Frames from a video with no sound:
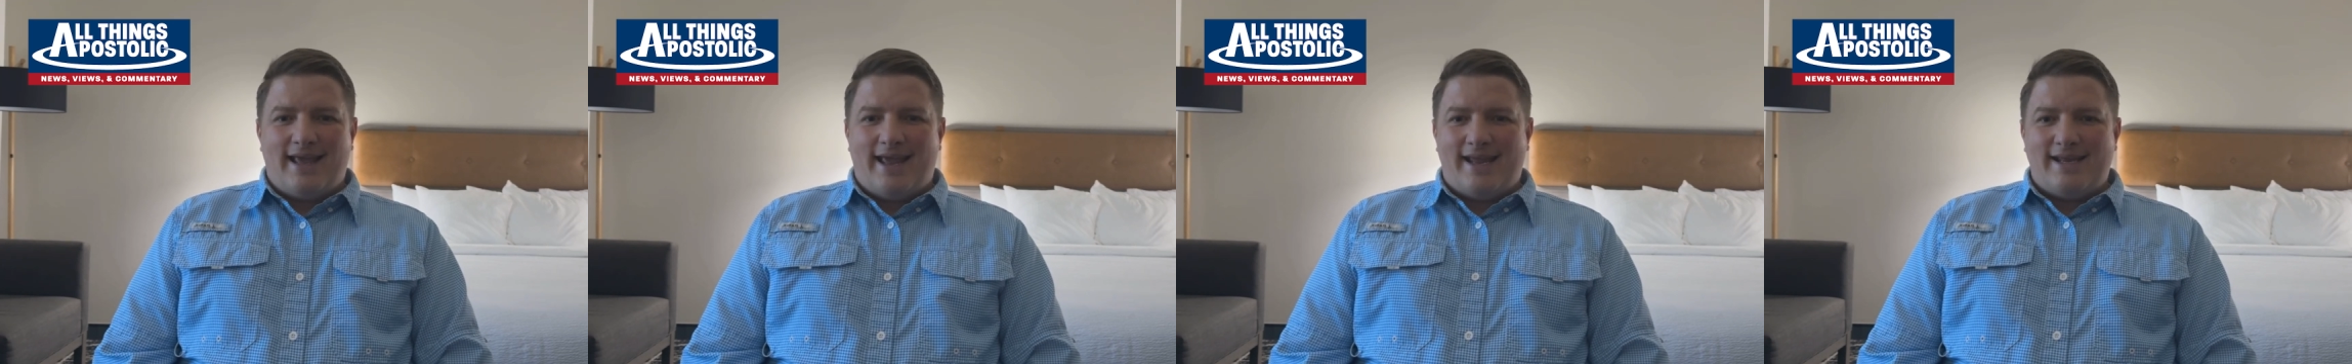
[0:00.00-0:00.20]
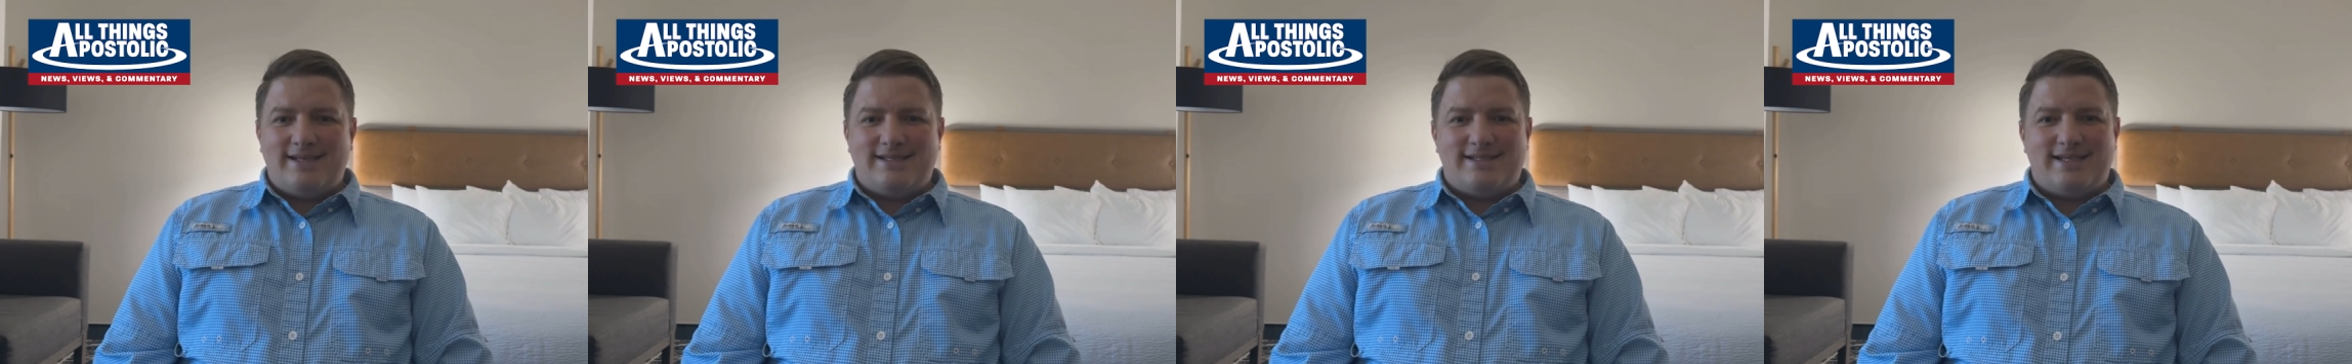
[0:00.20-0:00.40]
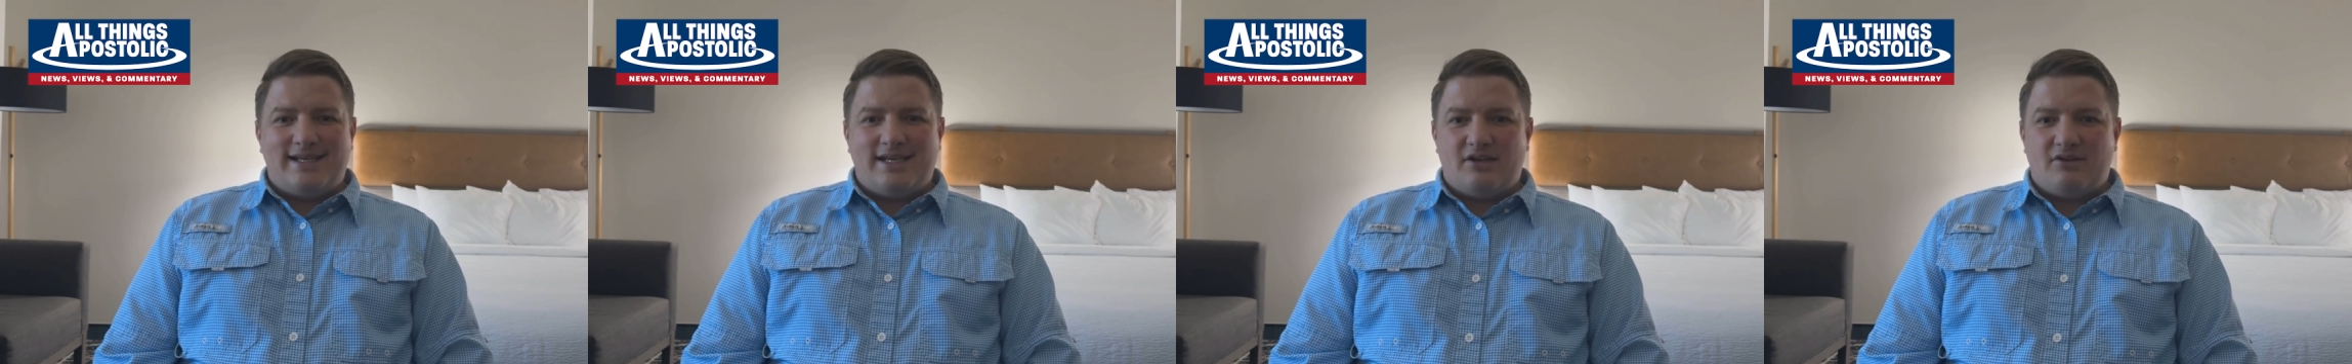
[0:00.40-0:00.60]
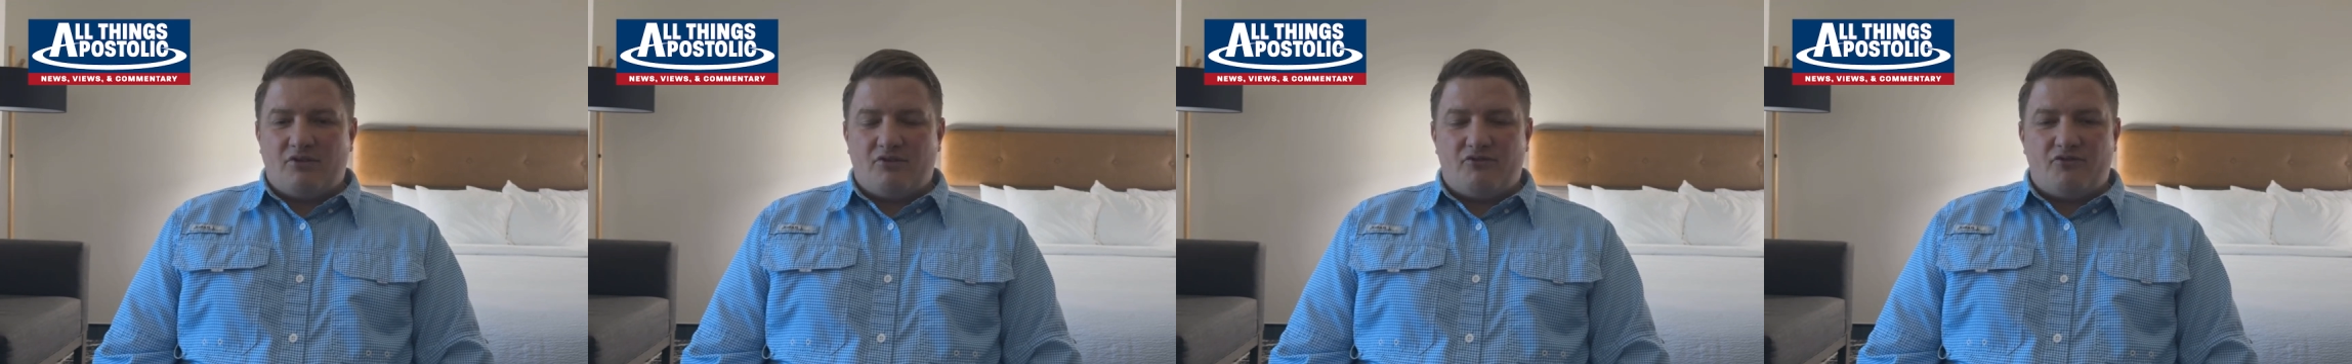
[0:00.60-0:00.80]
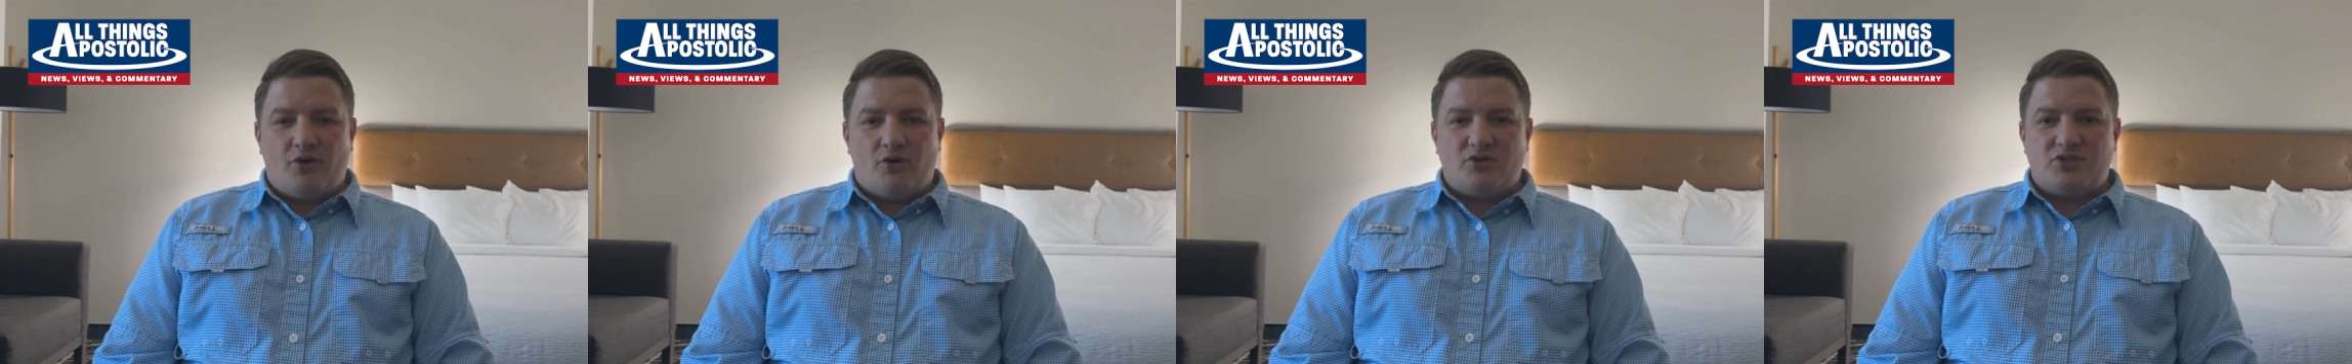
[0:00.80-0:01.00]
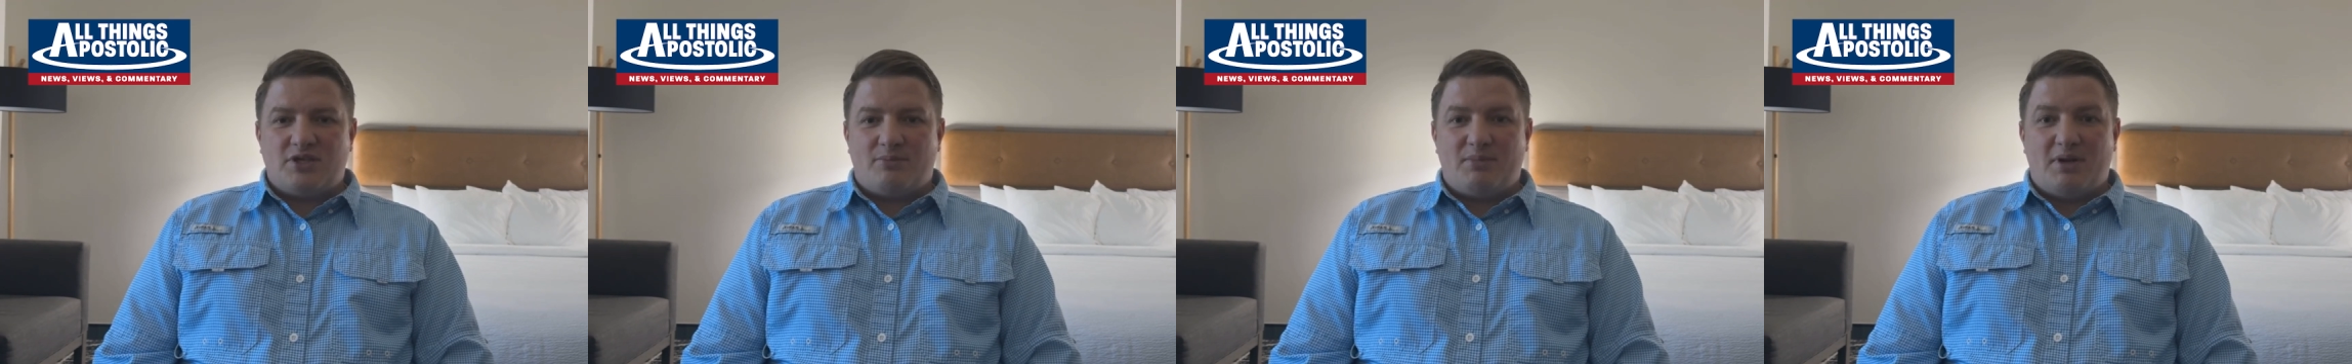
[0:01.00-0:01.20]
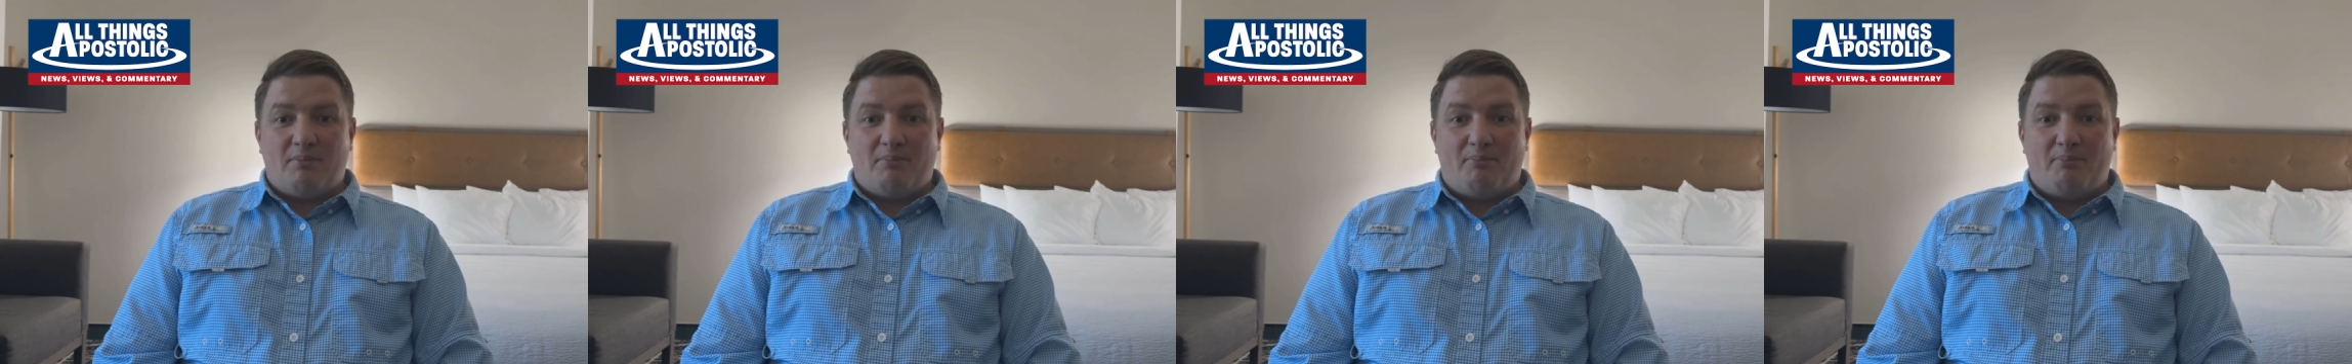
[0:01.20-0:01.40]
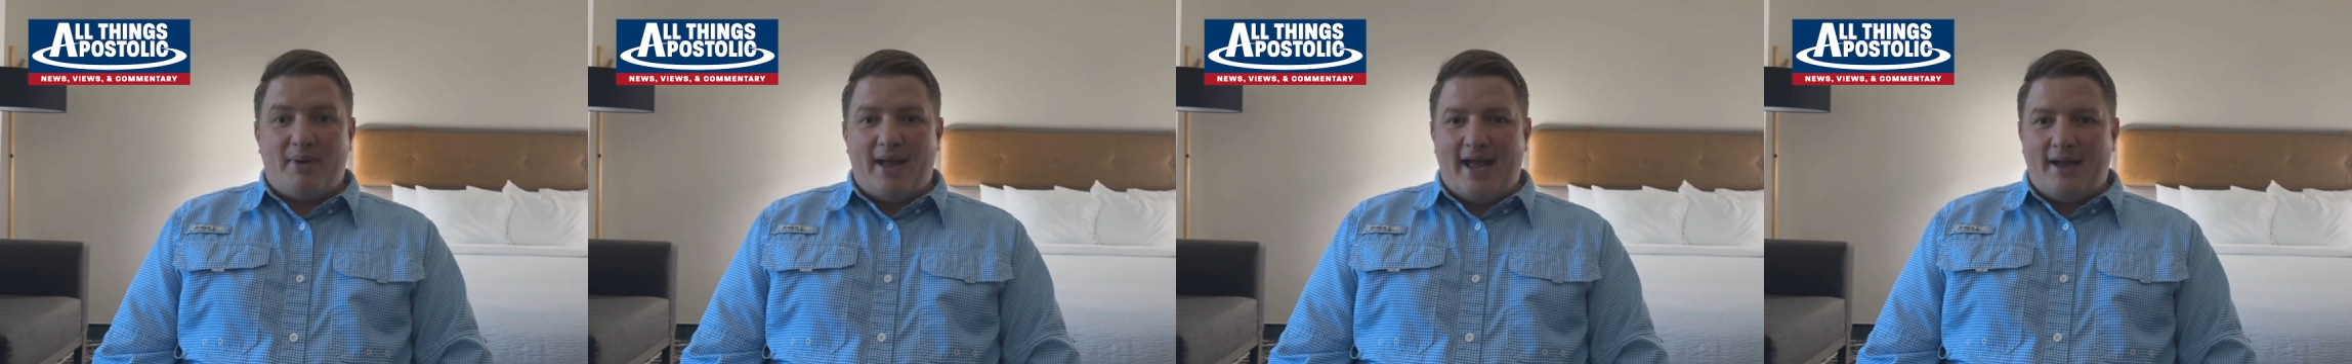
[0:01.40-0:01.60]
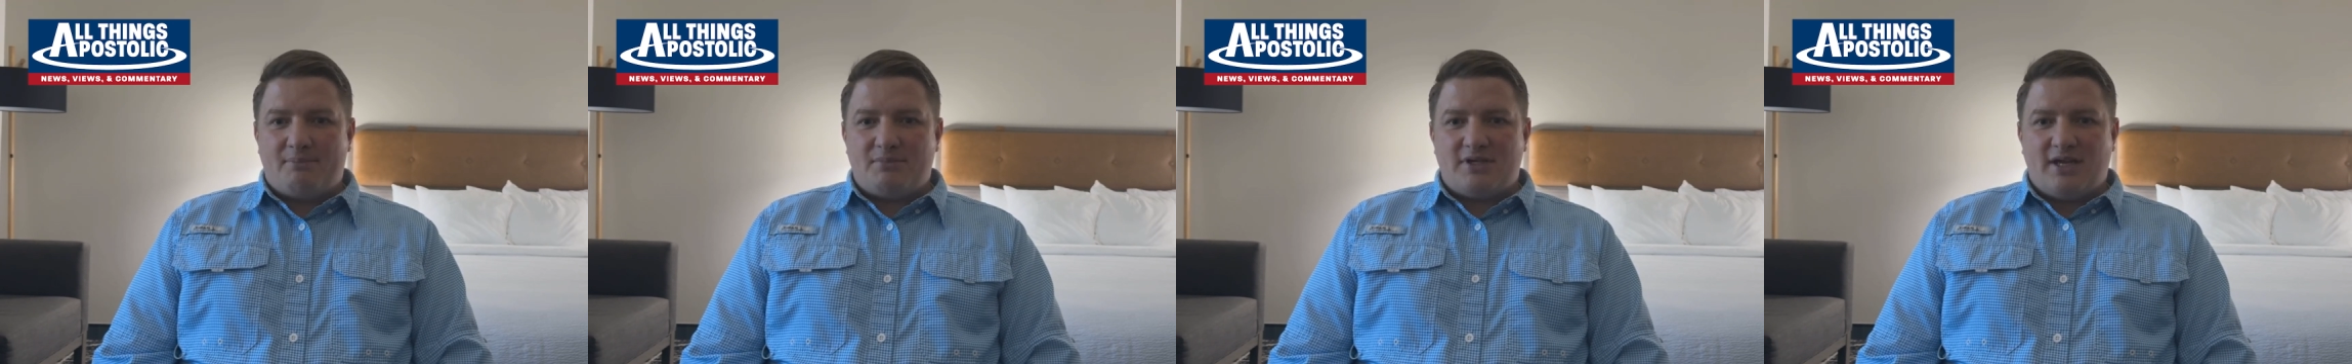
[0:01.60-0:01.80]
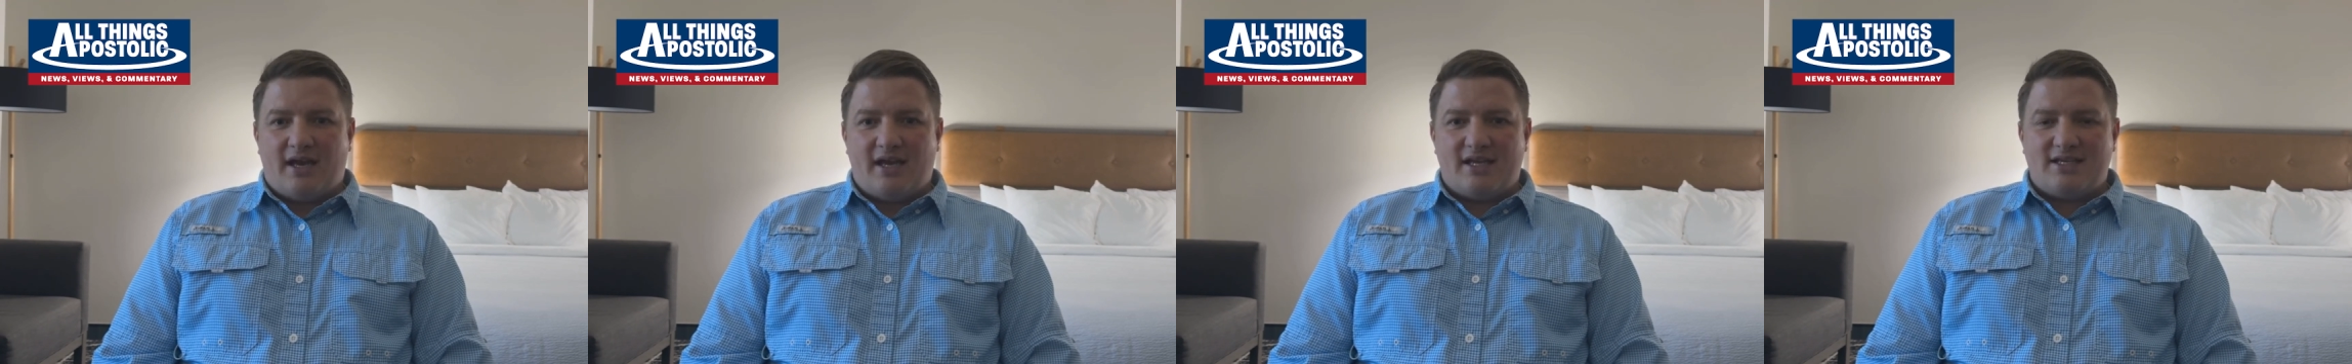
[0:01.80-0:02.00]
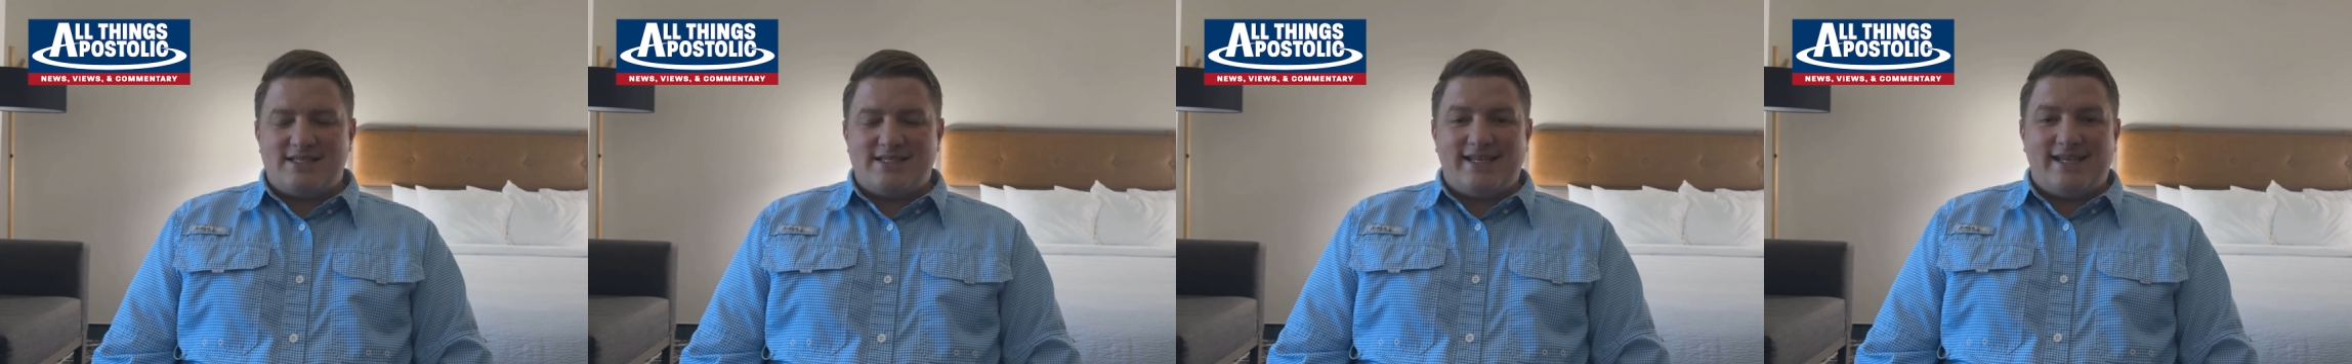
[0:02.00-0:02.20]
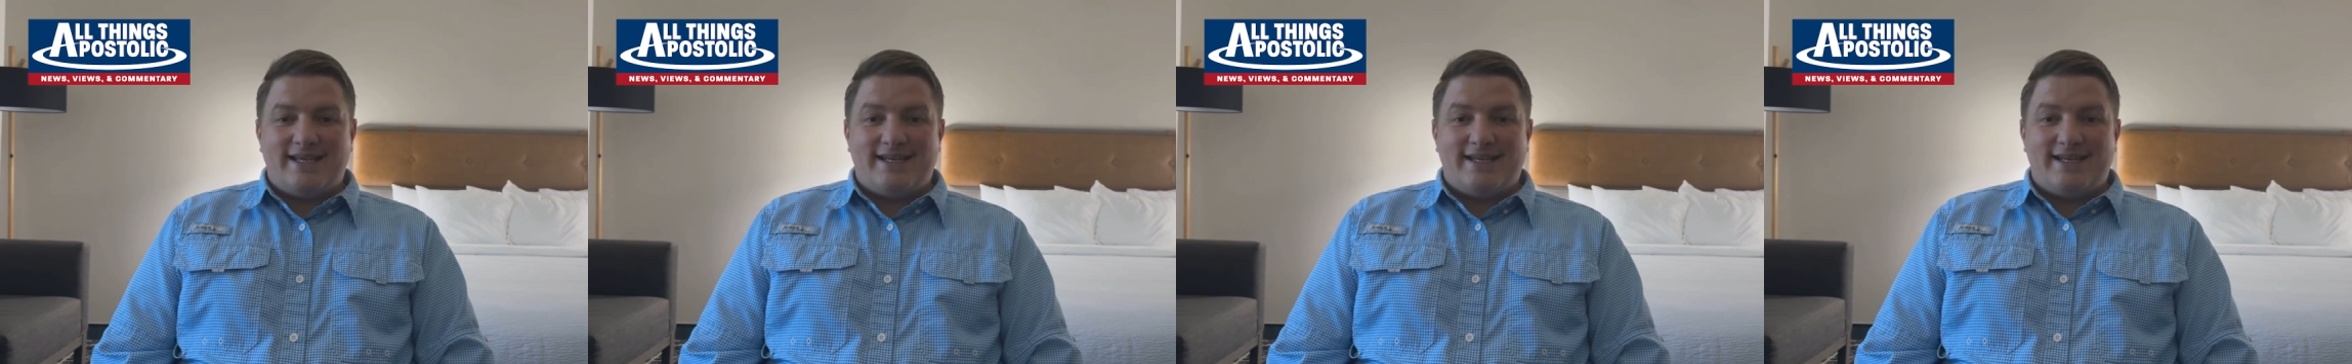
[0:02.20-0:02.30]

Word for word: eighteen of the folks have been baptized.